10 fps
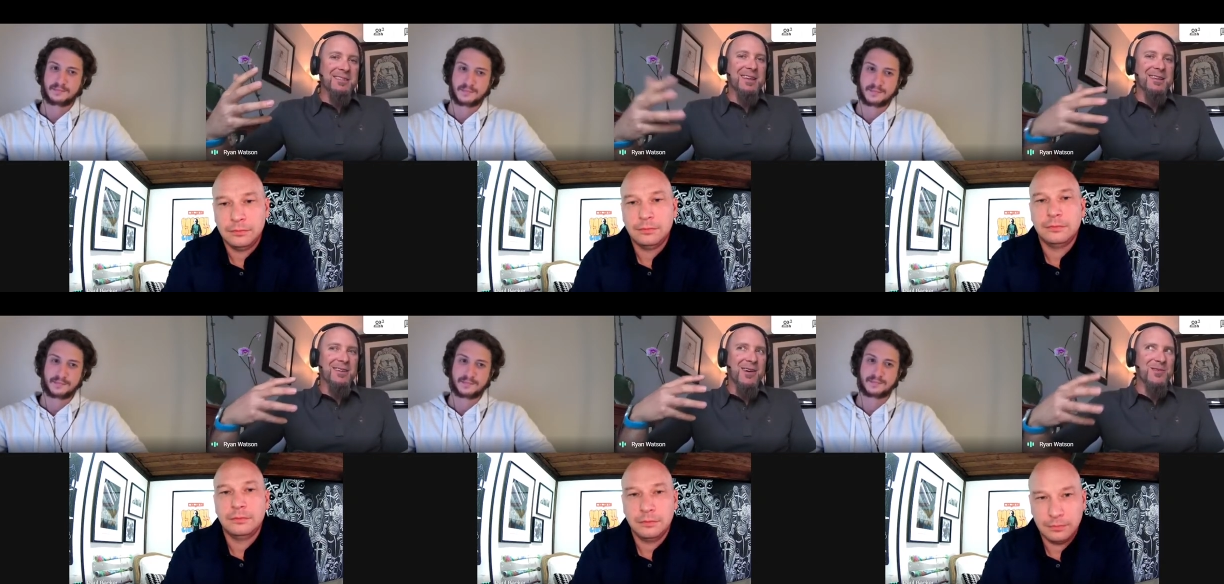Speaker 1: Like,
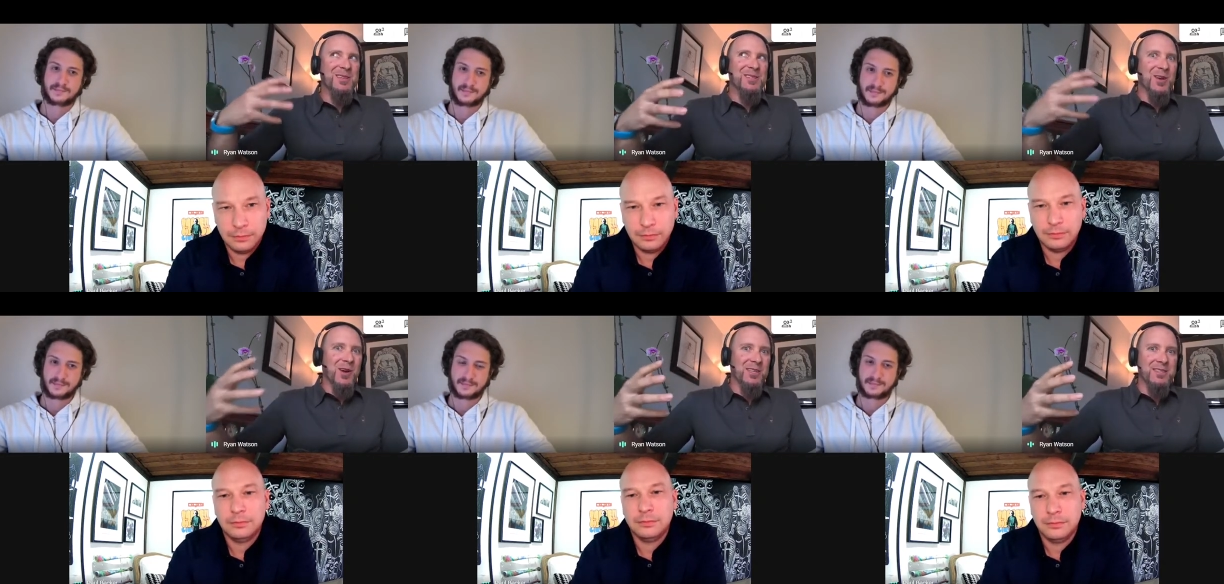are these
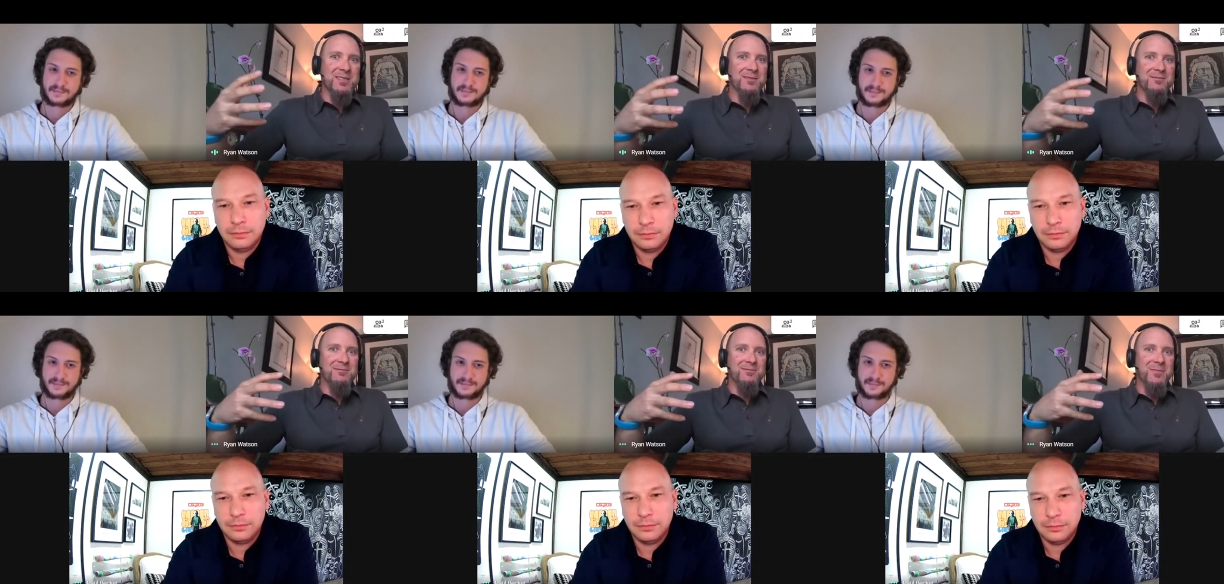artists
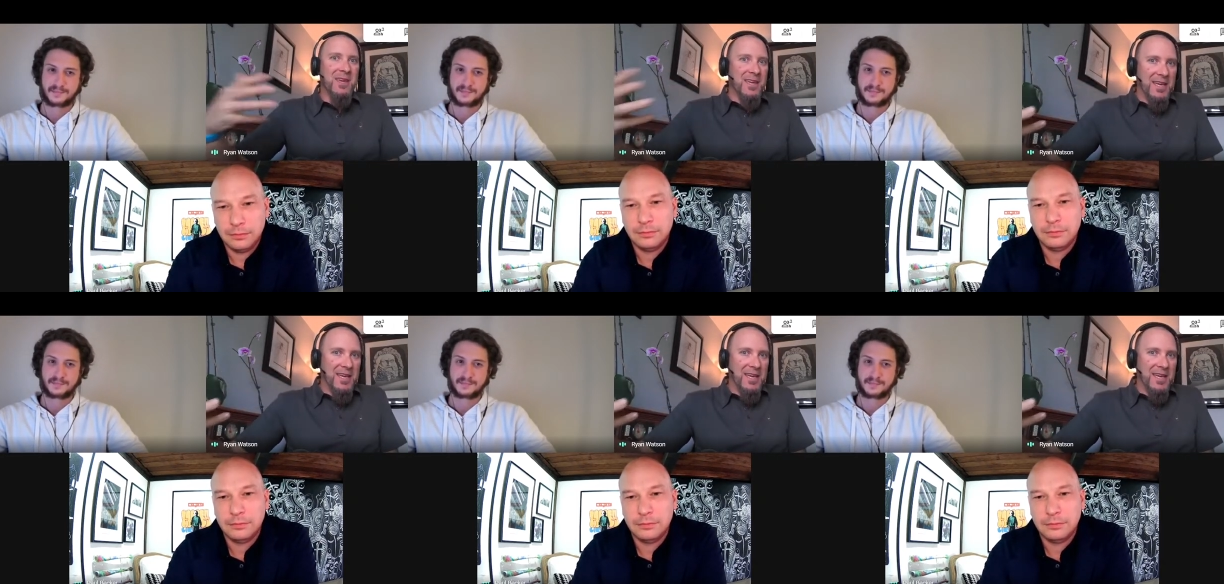making